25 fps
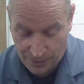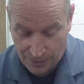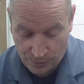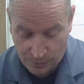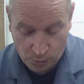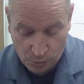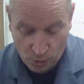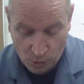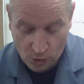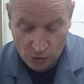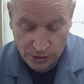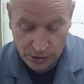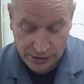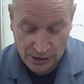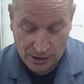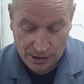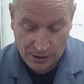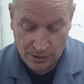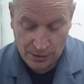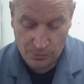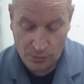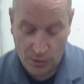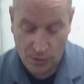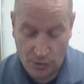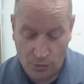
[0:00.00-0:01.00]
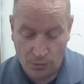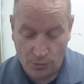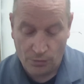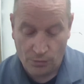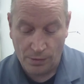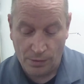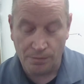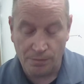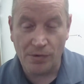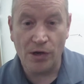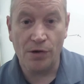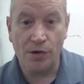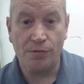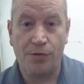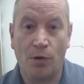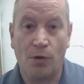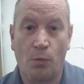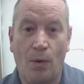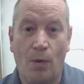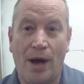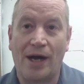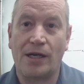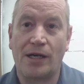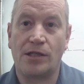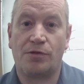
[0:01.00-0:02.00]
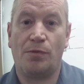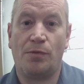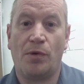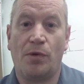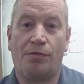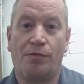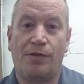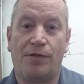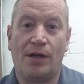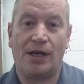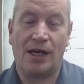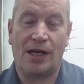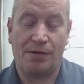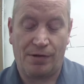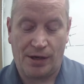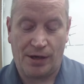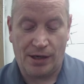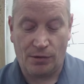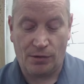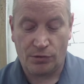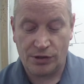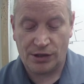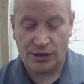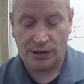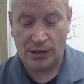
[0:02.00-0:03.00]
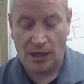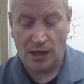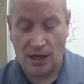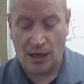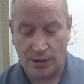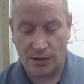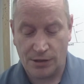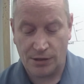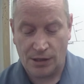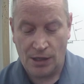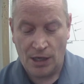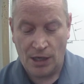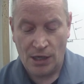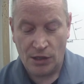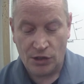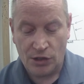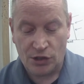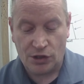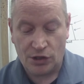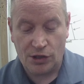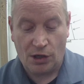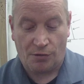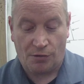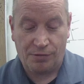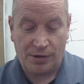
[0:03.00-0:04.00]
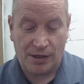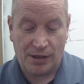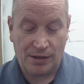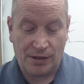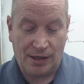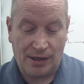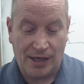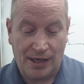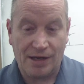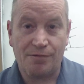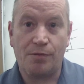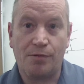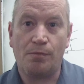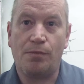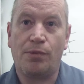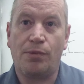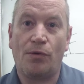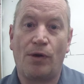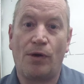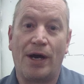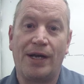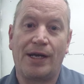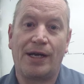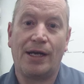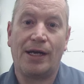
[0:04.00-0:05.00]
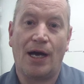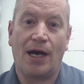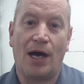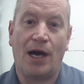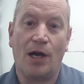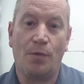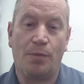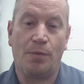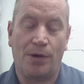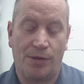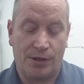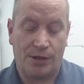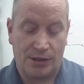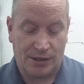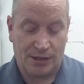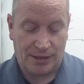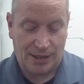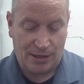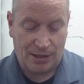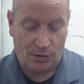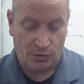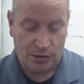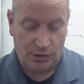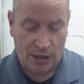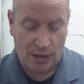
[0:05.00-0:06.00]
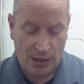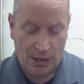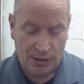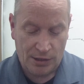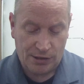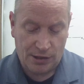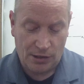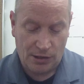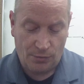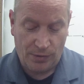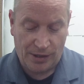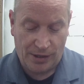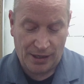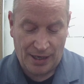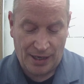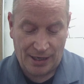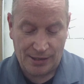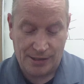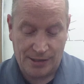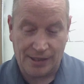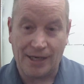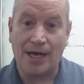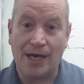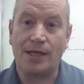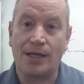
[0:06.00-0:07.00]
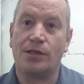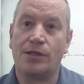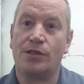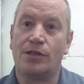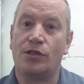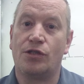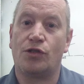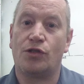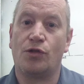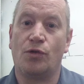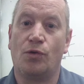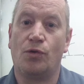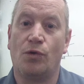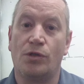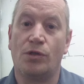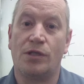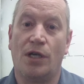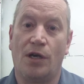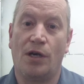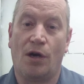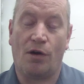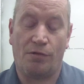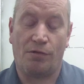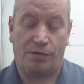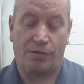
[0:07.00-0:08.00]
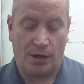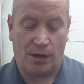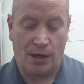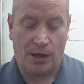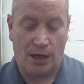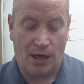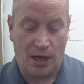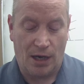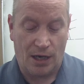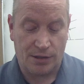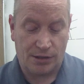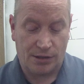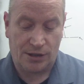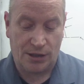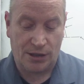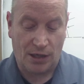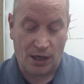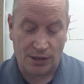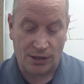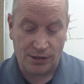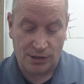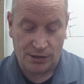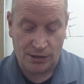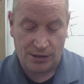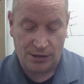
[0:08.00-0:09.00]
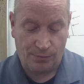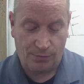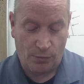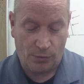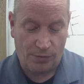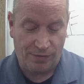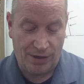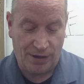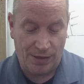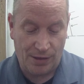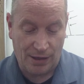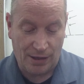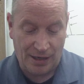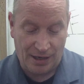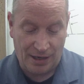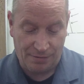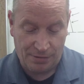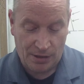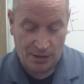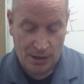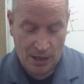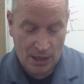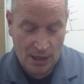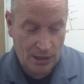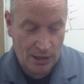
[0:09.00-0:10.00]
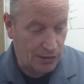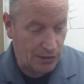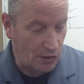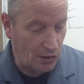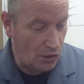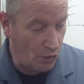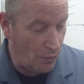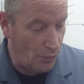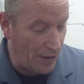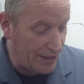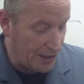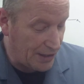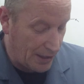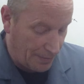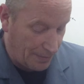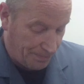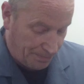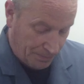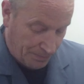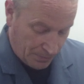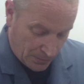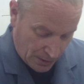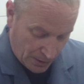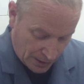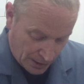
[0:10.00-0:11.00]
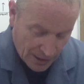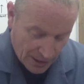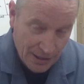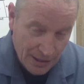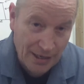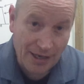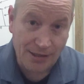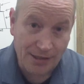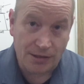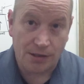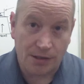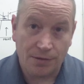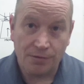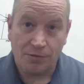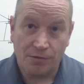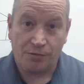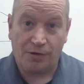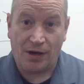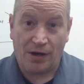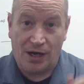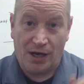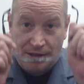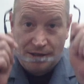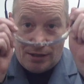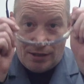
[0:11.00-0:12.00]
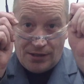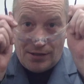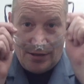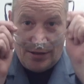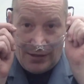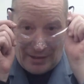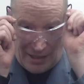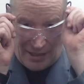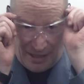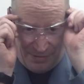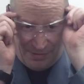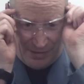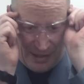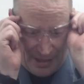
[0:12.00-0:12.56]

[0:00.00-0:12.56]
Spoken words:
water will remove the wax from off the leaf, and it will start softening the leaf and breaking open the cells so that we can actually get to the stores of starches within the leaf. So all we do is, first, safety